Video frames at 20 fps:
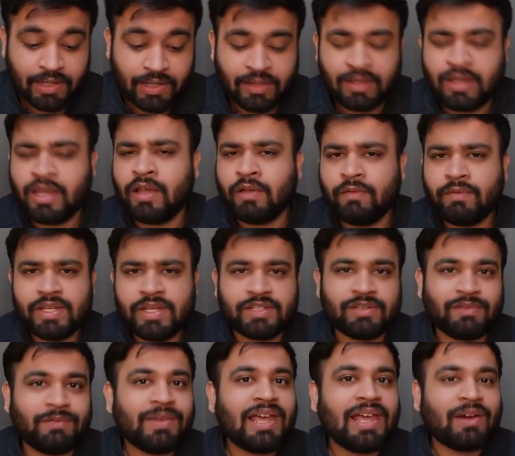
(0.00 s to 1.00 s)
which we are
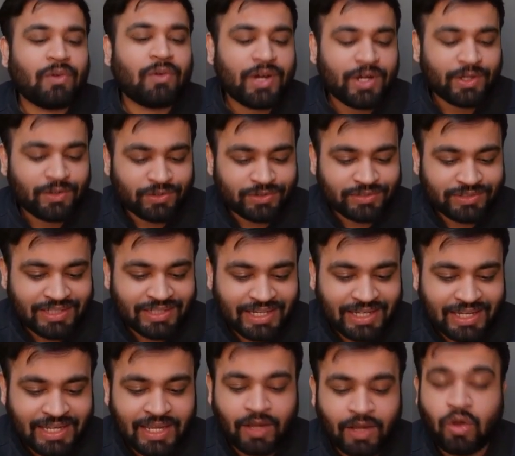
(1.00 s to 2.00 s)
going to see
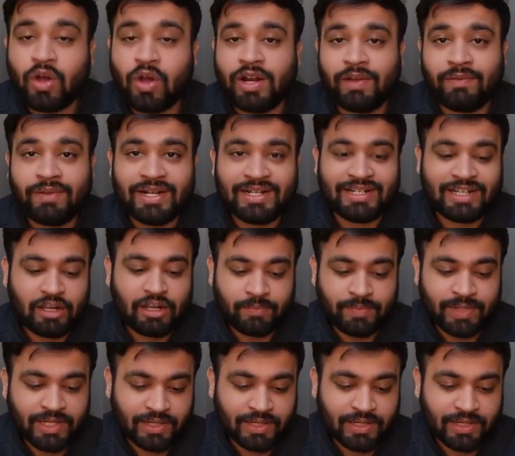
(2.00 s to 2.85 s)
on our terminal.